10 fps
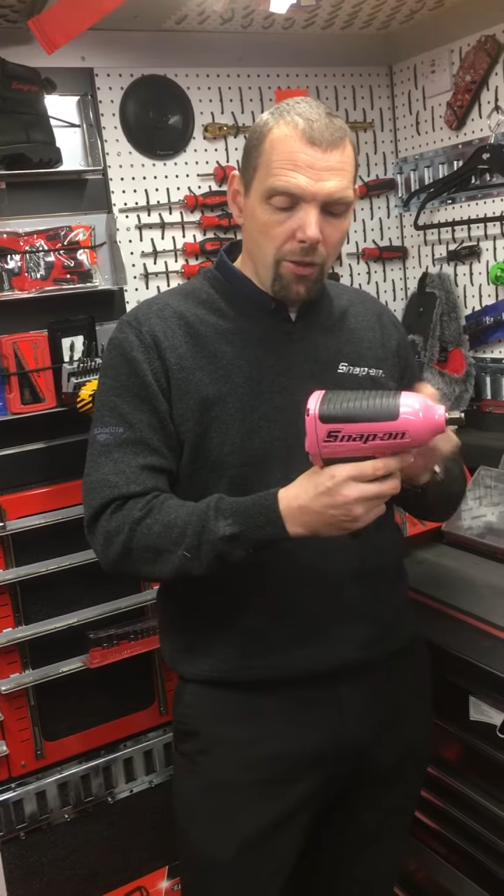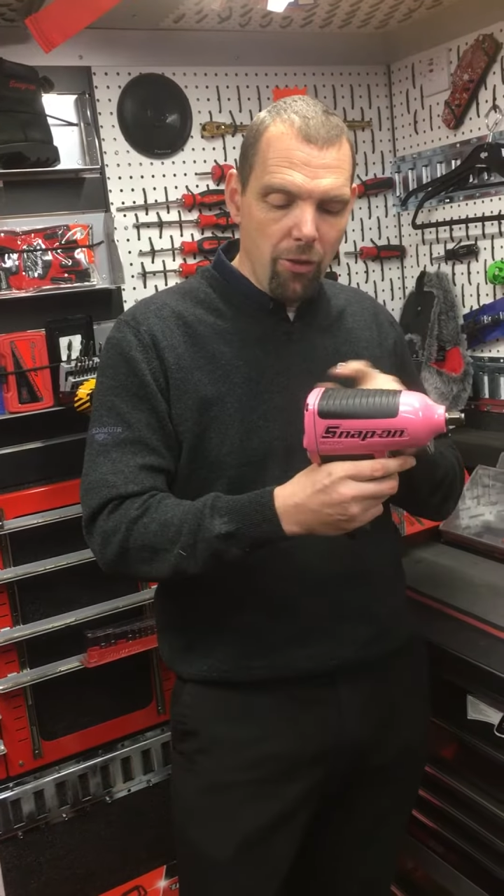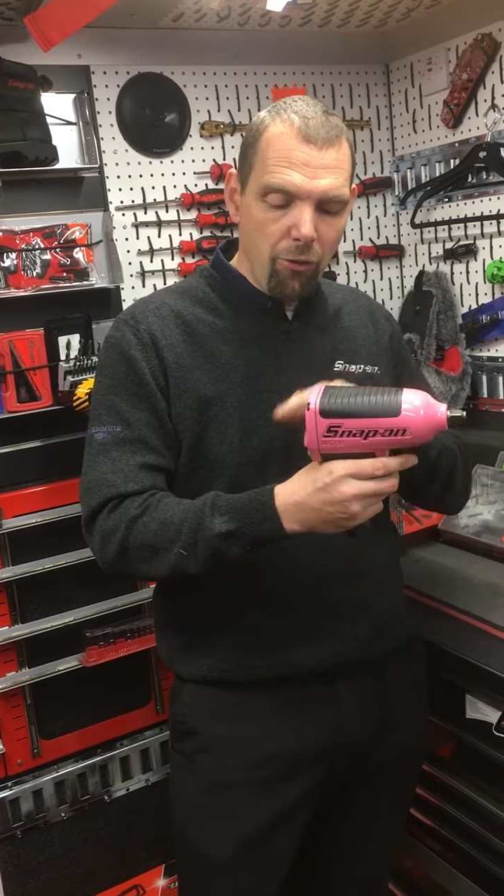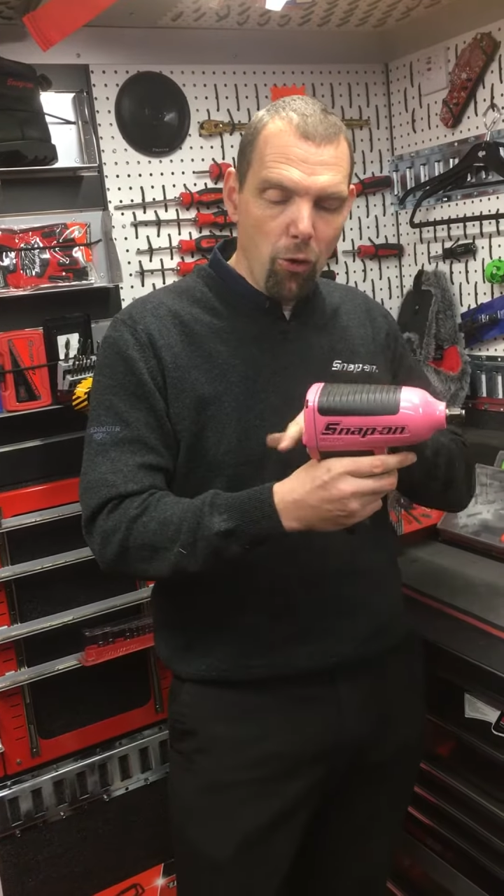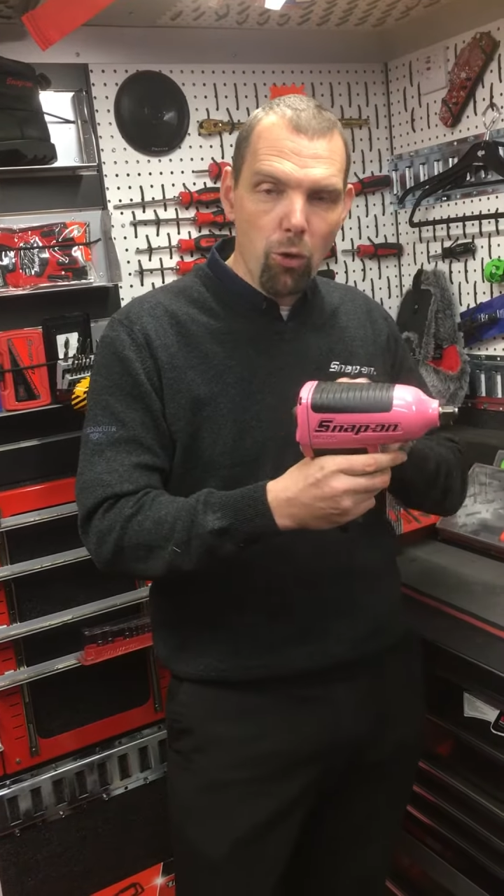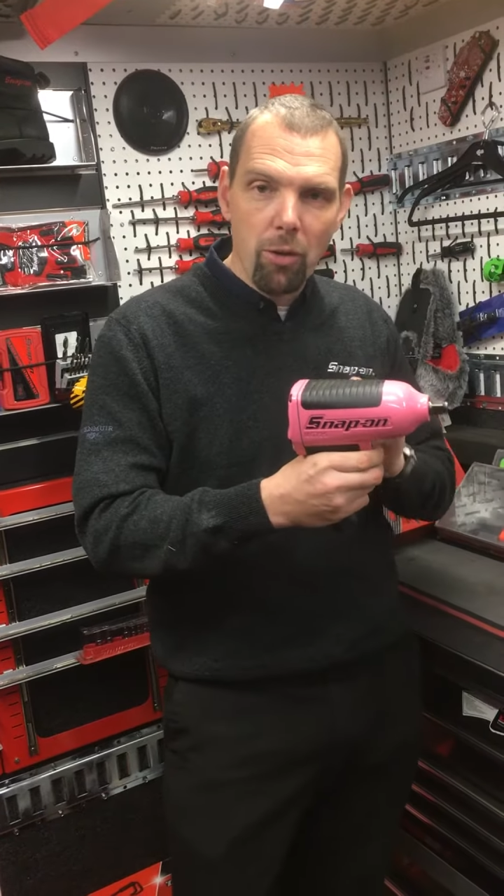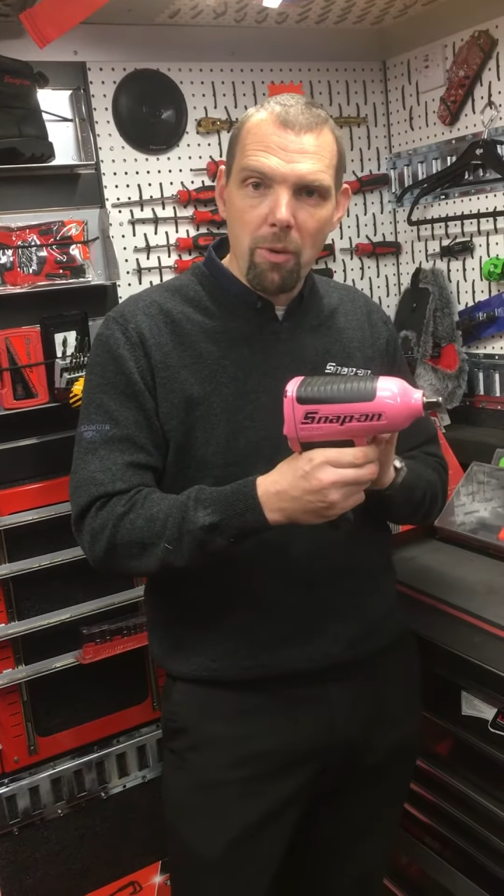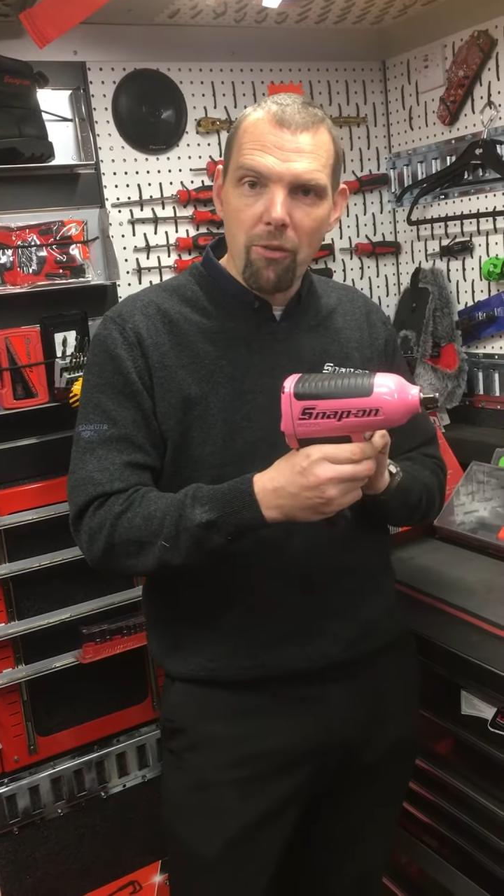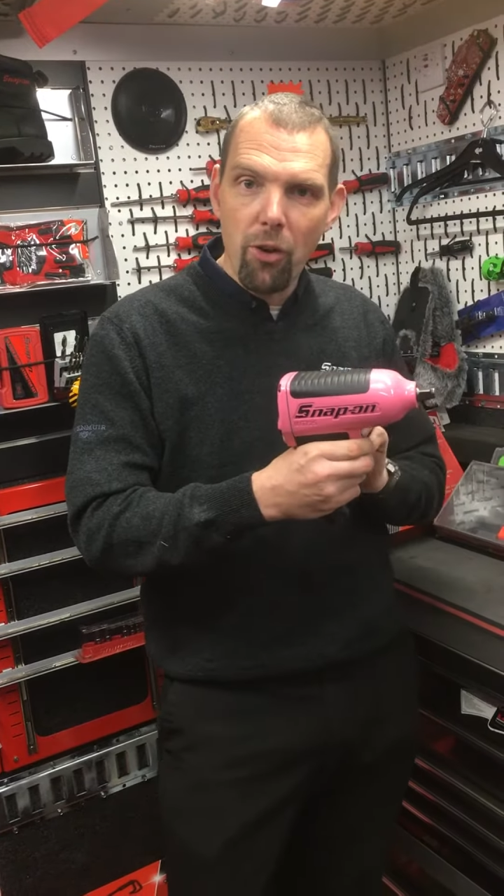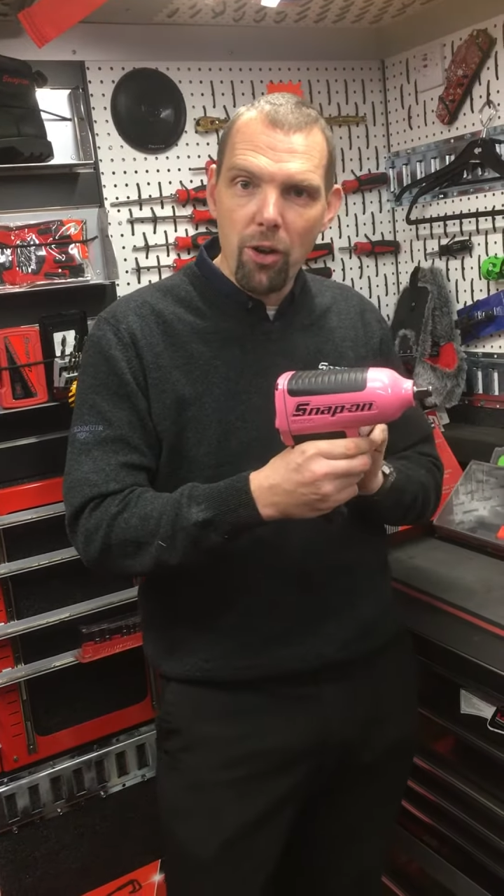The forward and
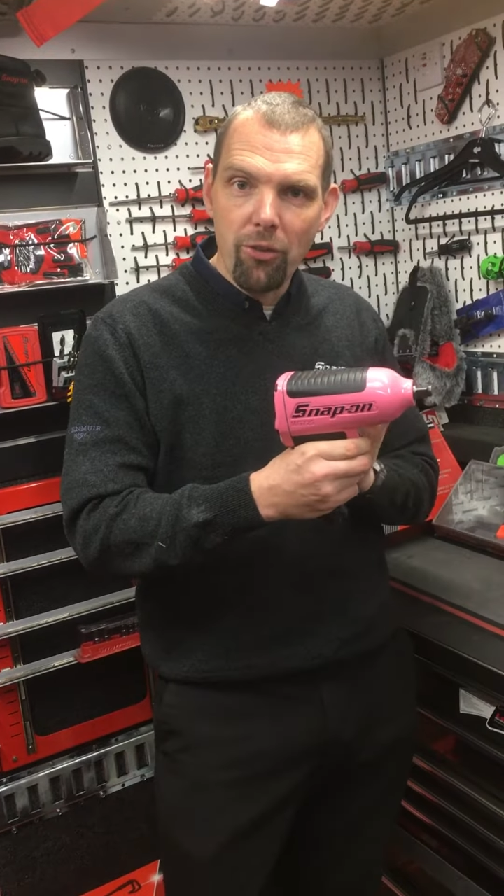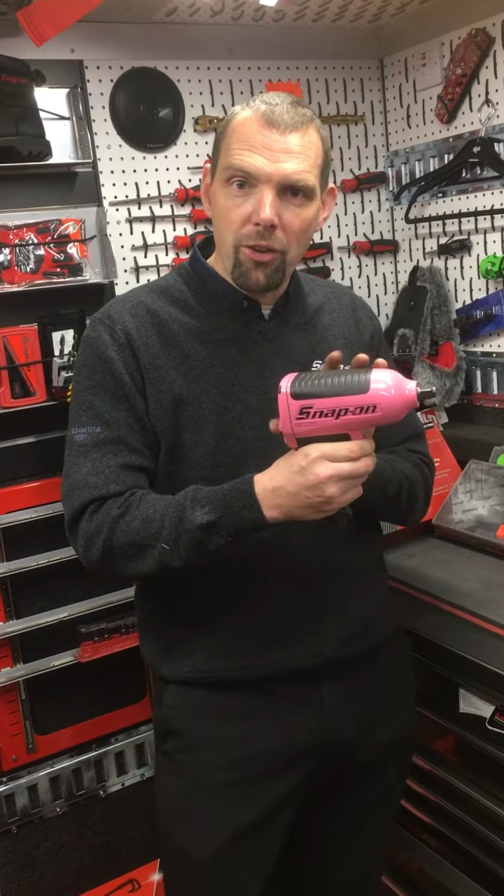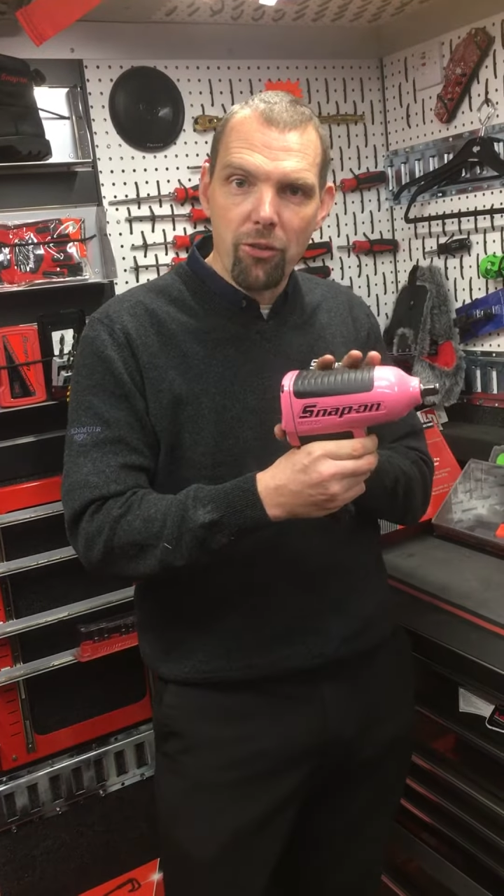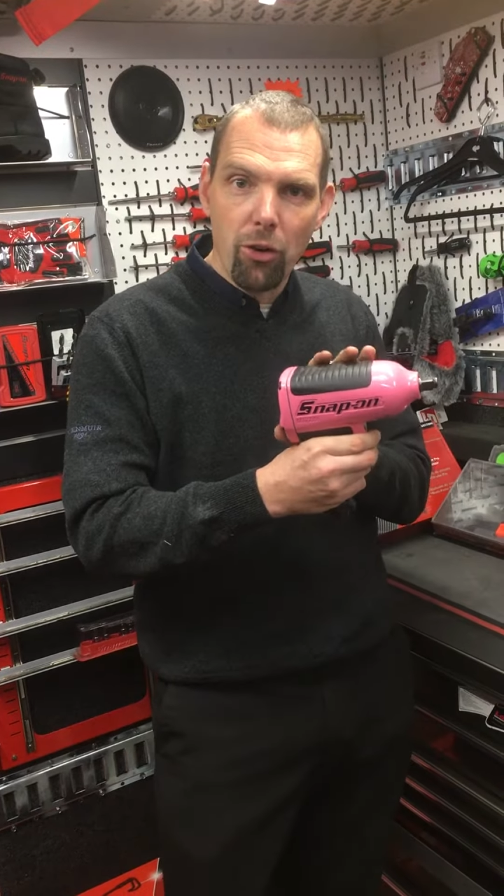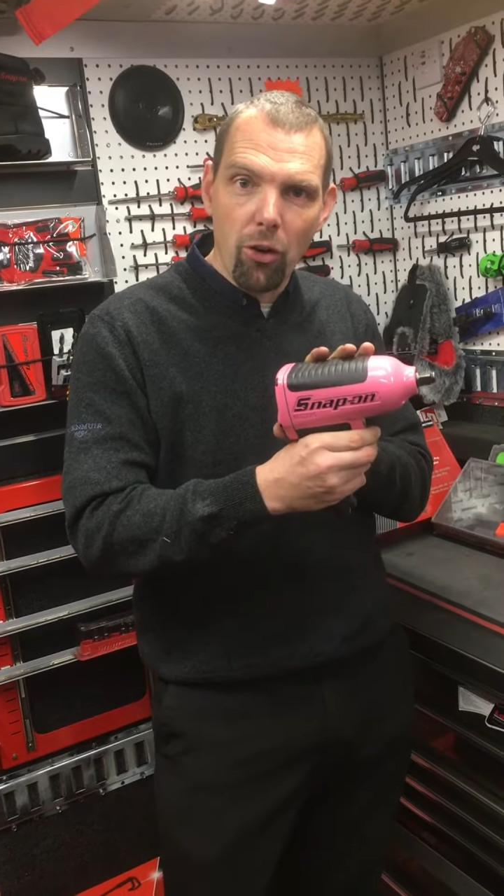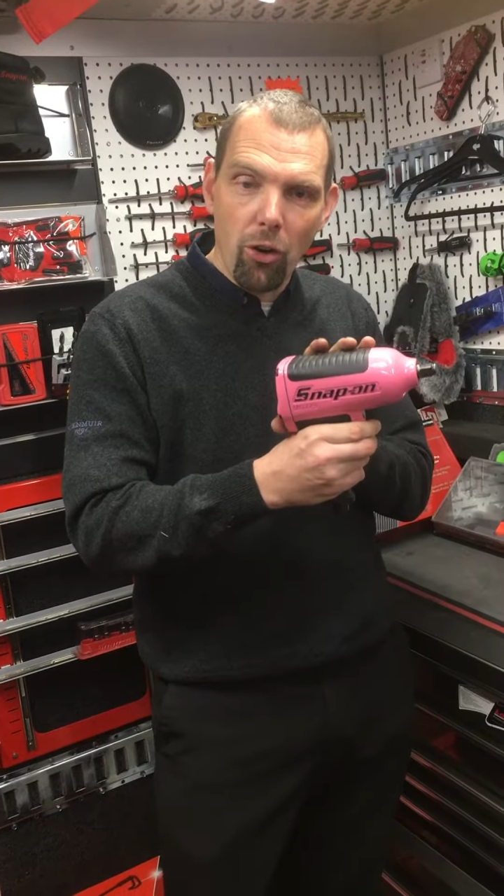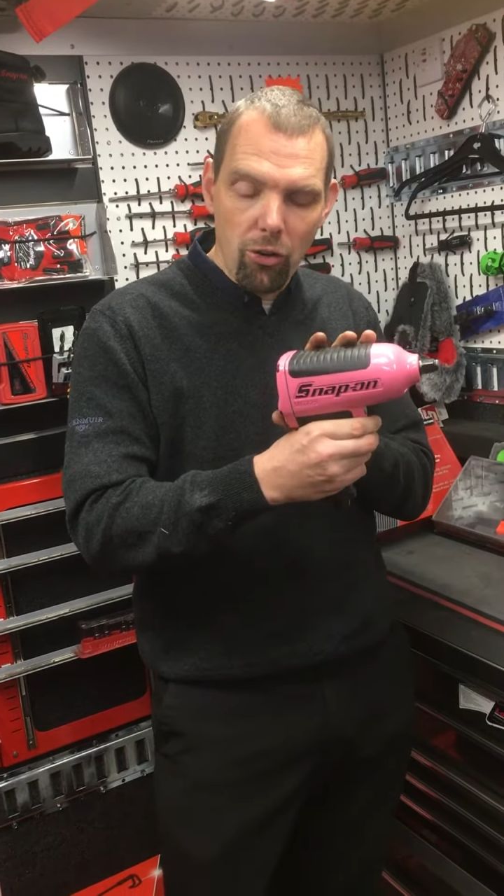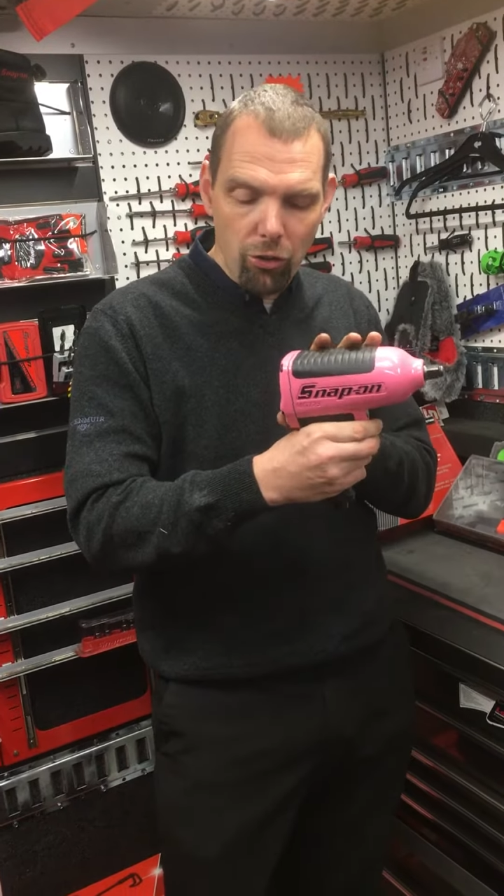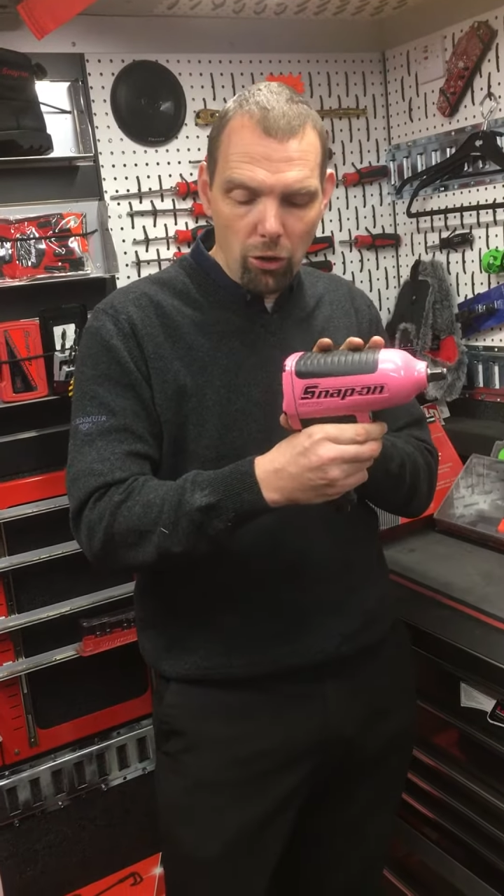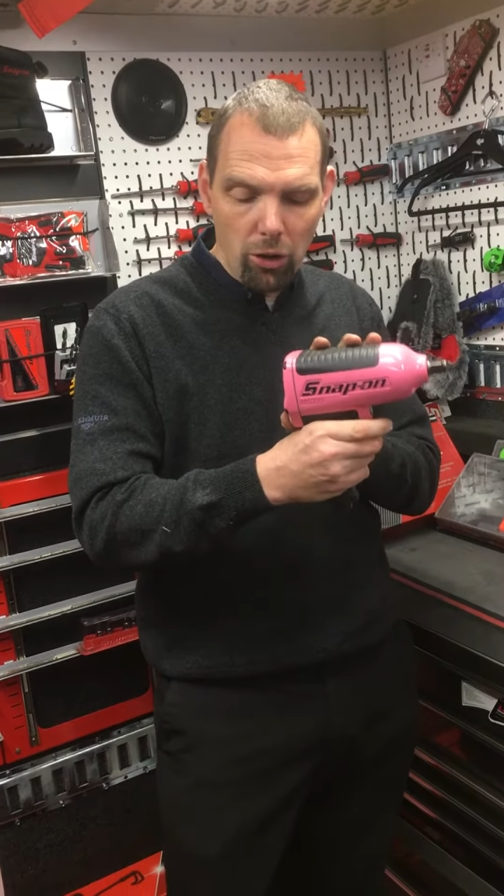reverse is done on a
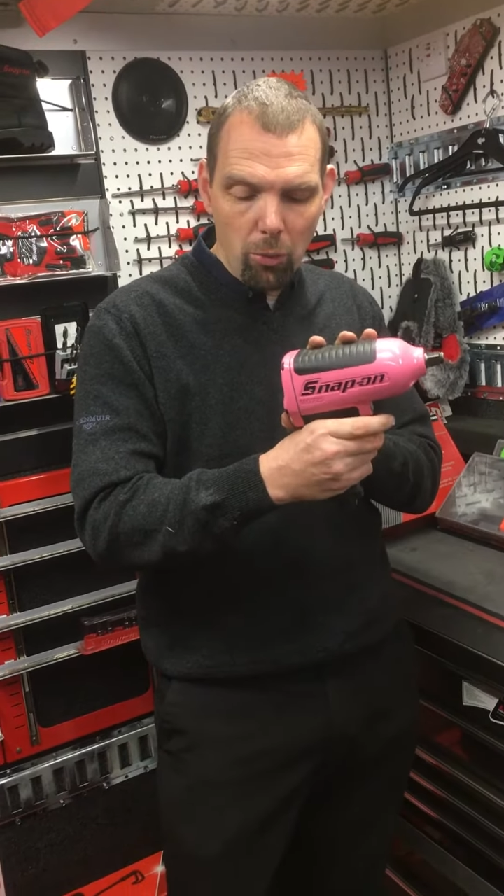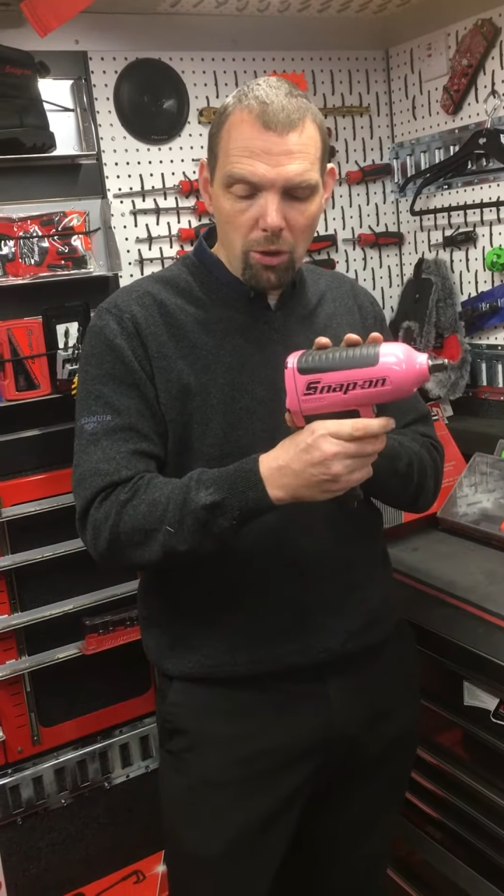shuttle